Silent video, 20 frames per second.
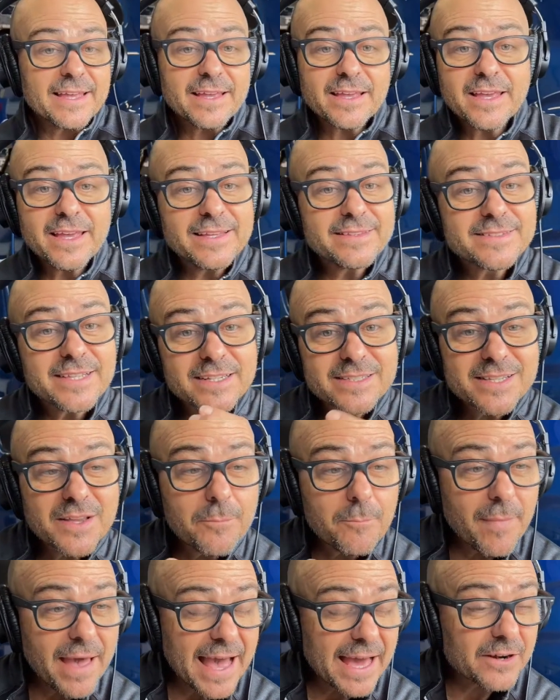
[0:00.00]
It
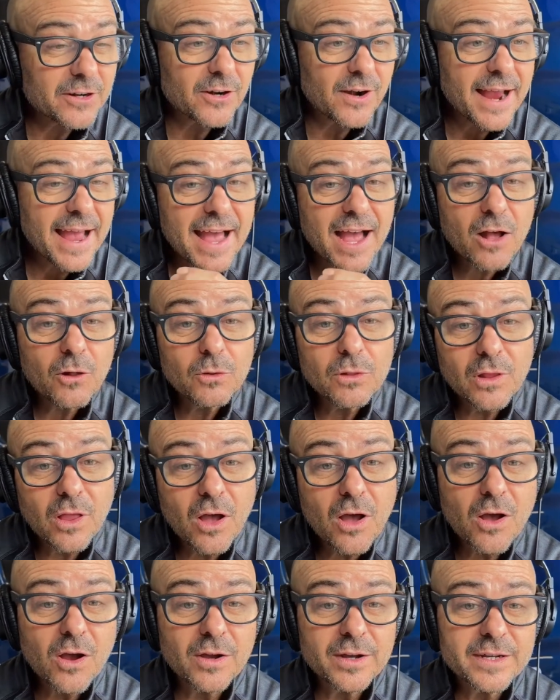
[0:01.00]
doesn't matter how
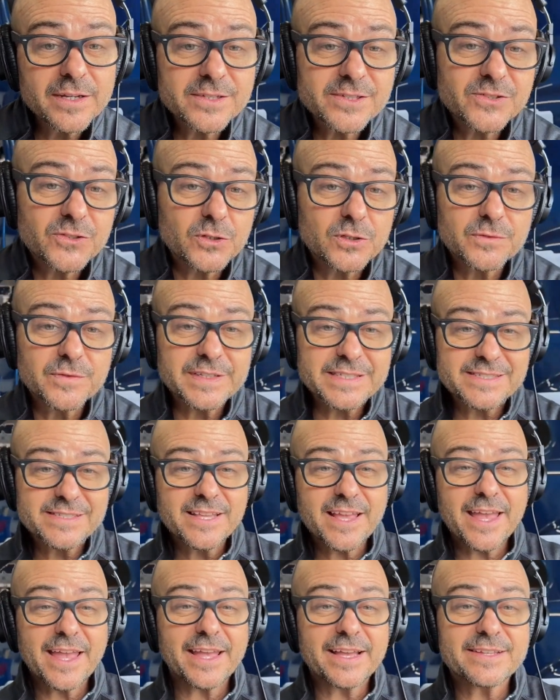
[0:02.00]
long a service
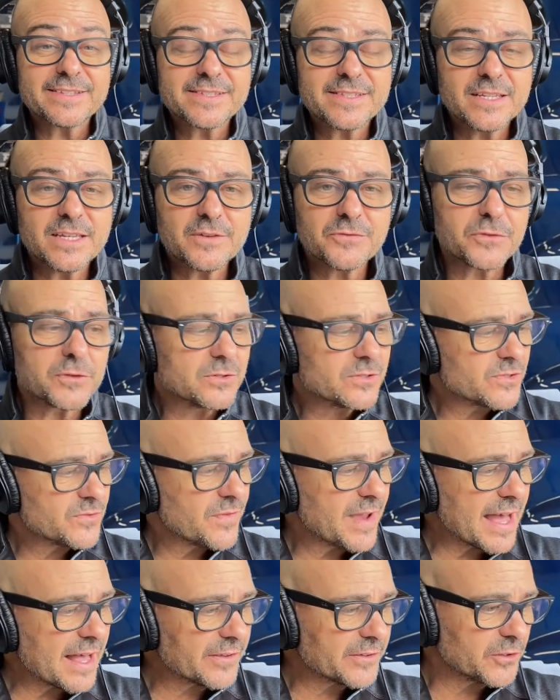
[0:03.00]
takes if there's
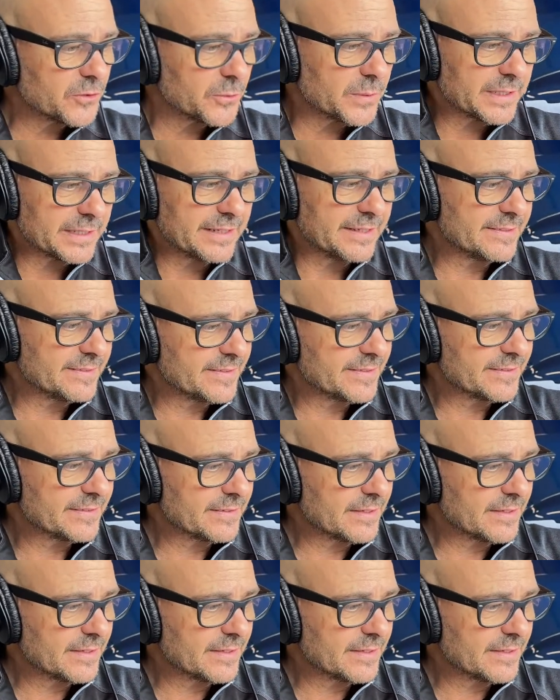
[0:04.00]
value in it.